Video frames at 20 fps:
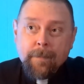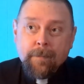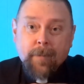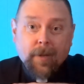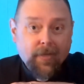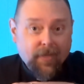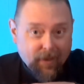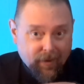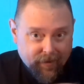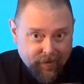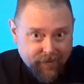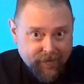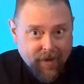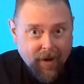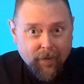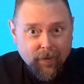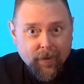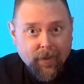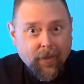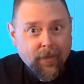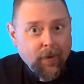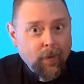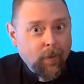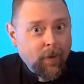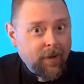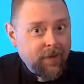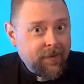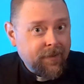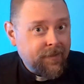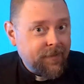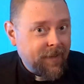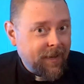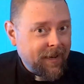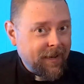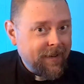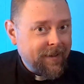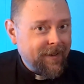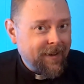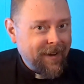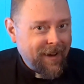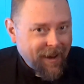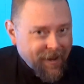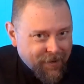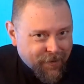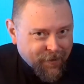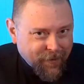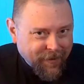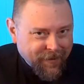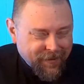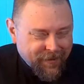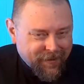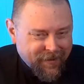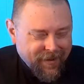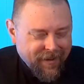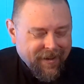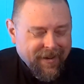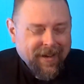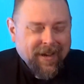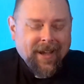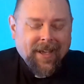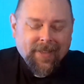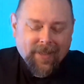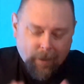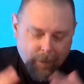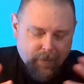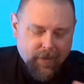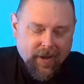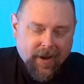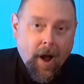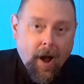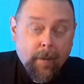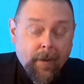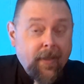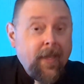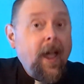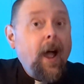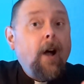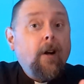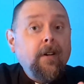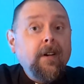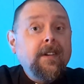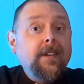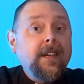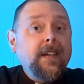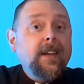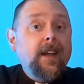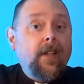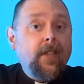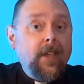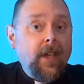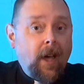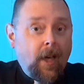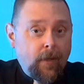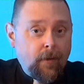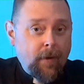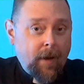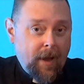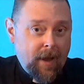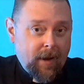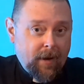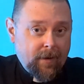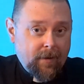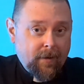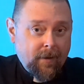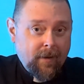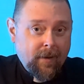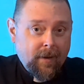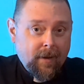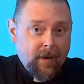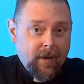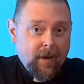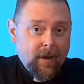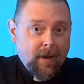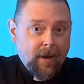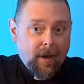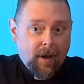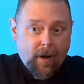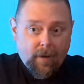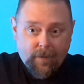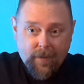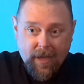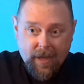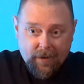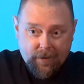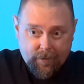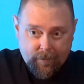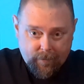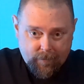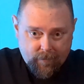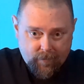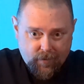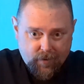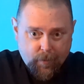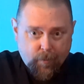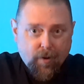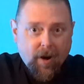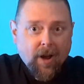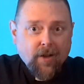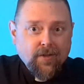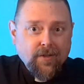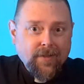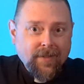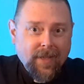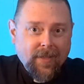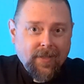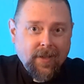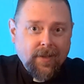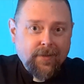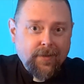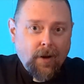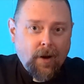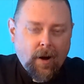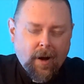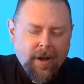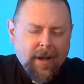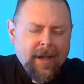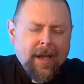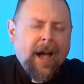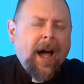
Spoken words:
But they discover that there was a second entrance. And up they come, and they are indeed on the other end of that depression that they saw.